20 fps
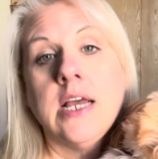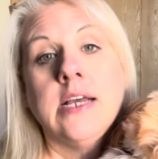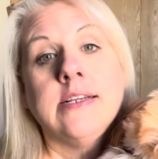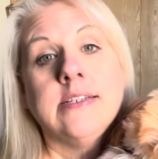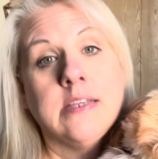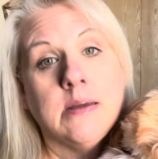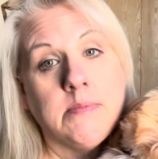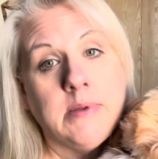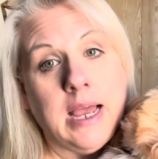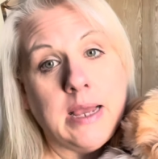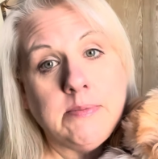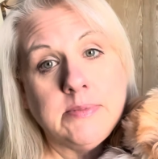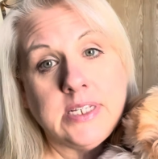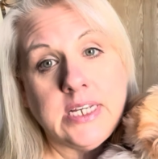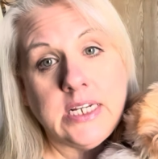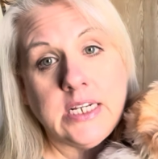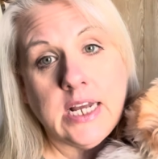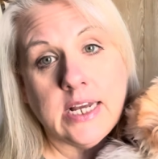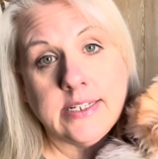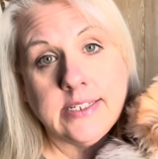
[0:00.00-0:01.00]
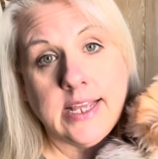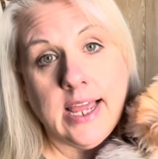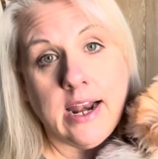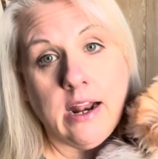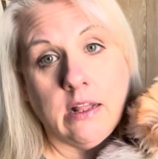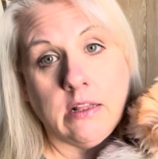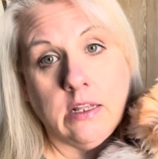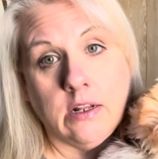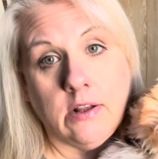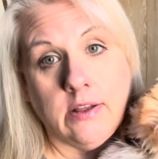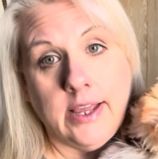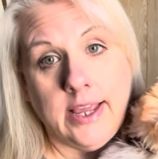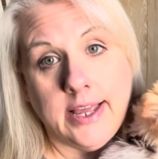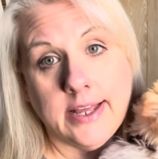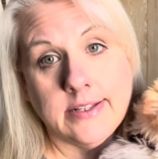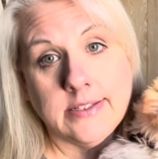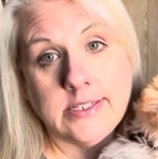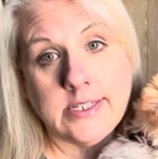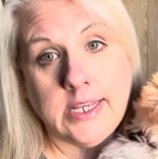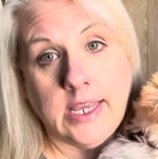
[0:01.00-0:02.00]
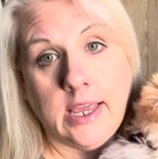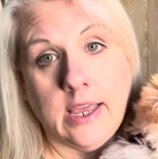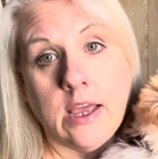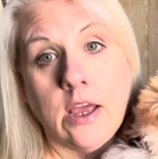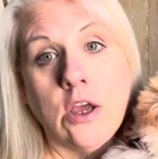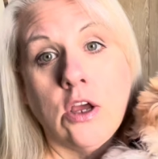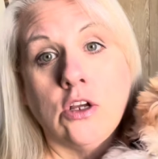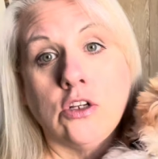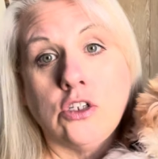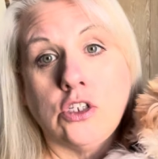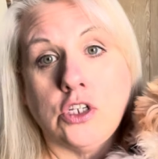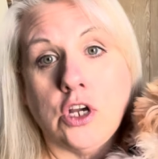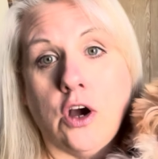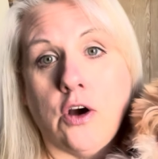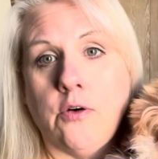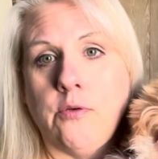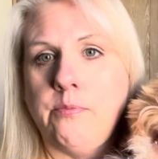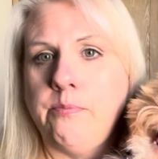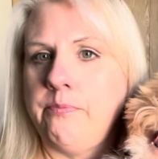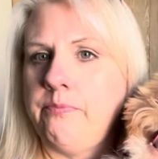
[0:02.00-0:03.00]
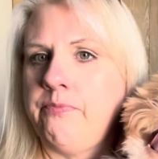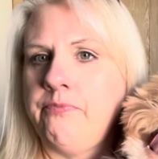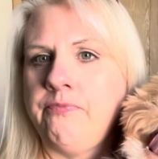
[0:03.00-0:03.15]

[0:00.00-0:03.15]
Sometimes he does get a little antsy. So